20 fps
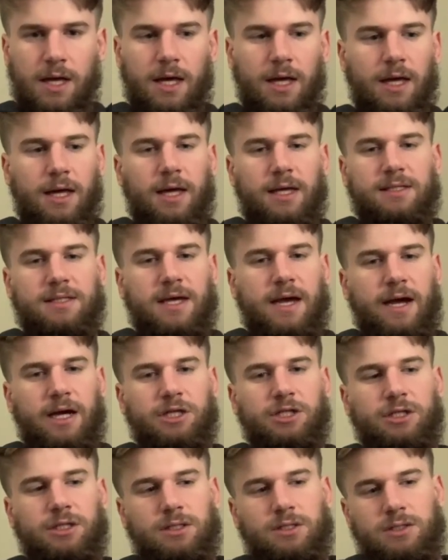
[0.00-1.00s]
Its
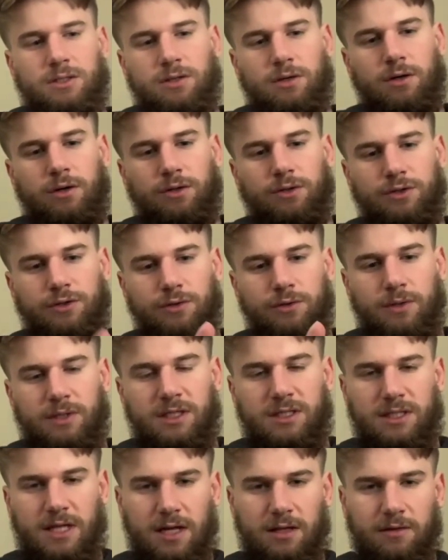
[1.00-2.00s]
actions are to
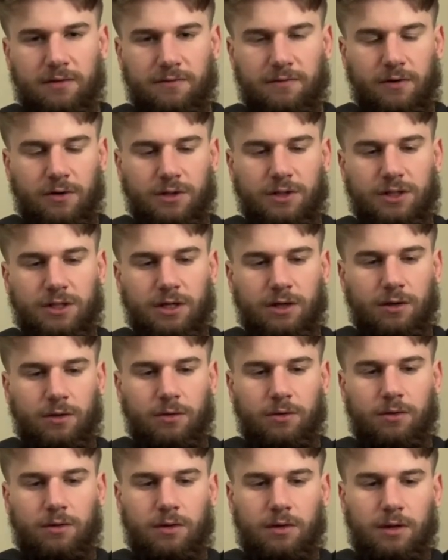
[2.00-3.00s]
extend the 1st
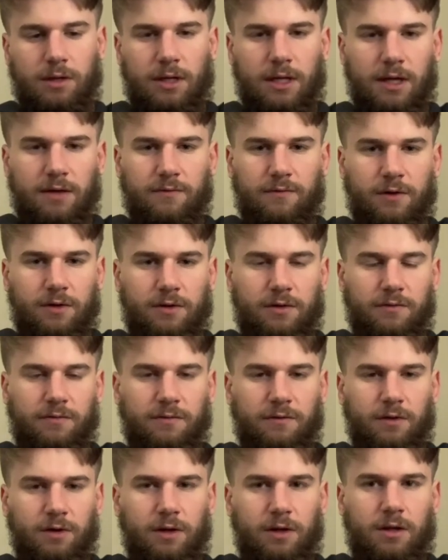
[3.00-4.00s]
toe, invert the
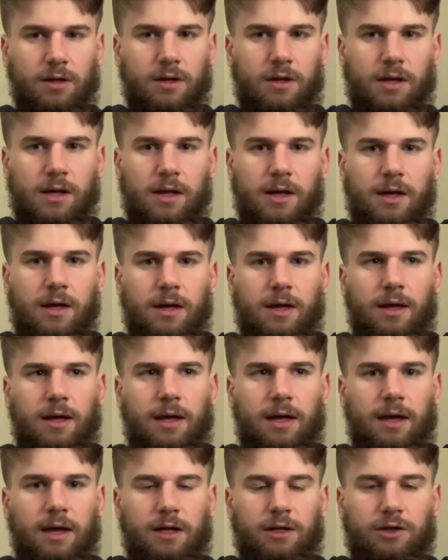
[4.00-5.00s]
foot,
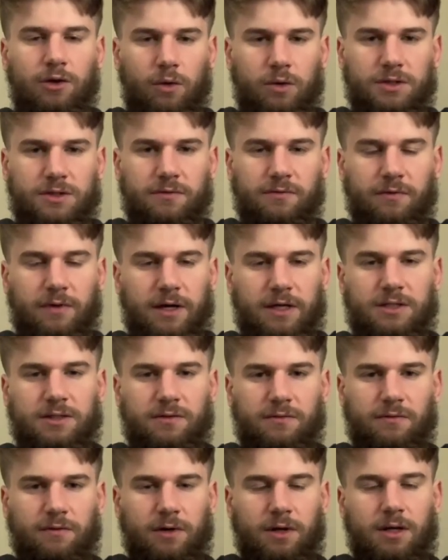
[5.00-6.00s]
and dorsiflex the
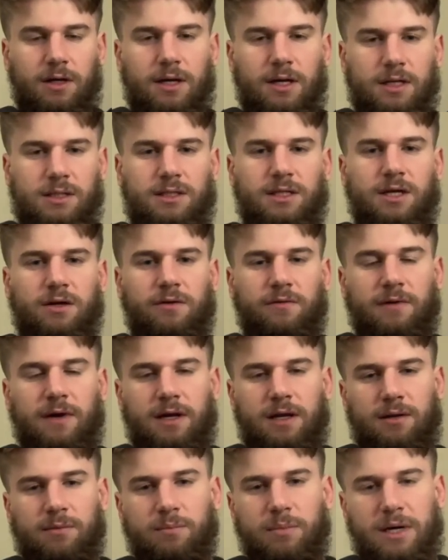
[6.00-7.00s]
foot, and is
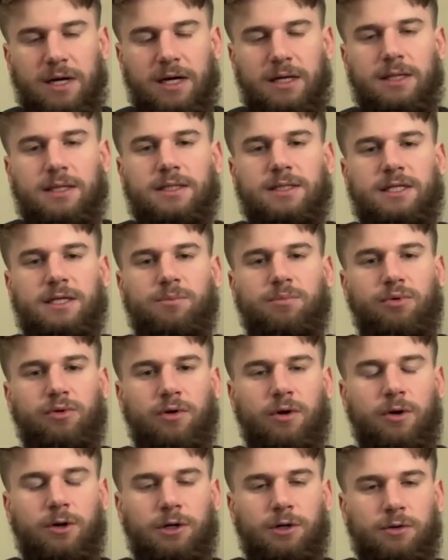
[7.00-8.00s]
innervated by the deep
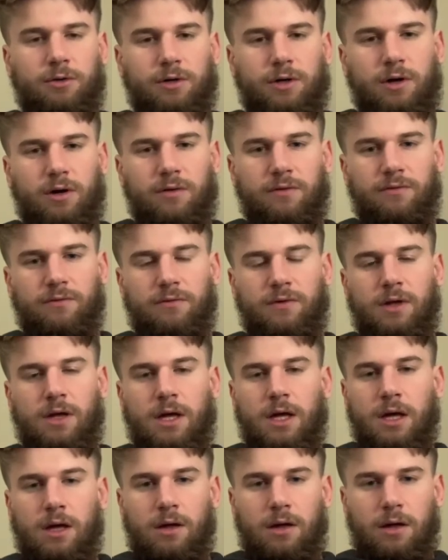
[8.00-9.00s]
peroneal nerve
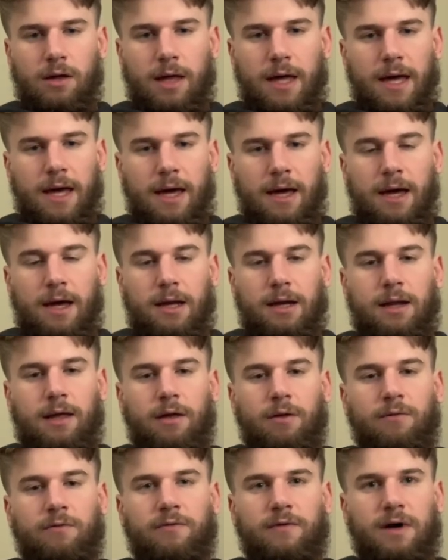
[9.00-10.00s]
at
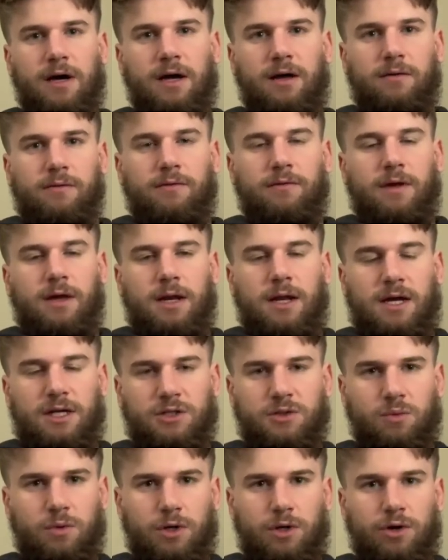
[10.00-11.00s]
L5 and
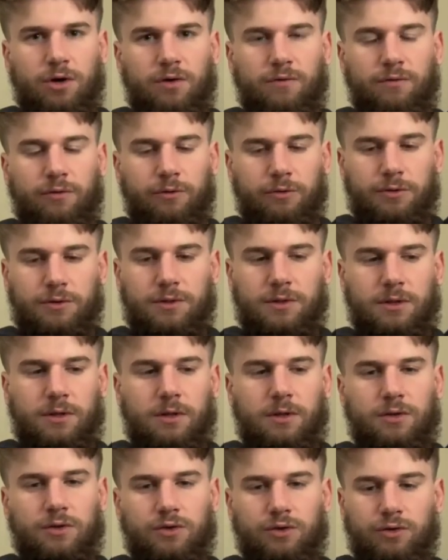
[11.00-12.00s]
S1 nerve roots.
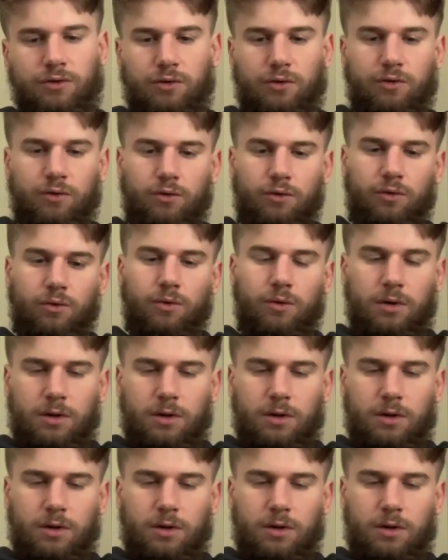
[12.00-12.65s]
To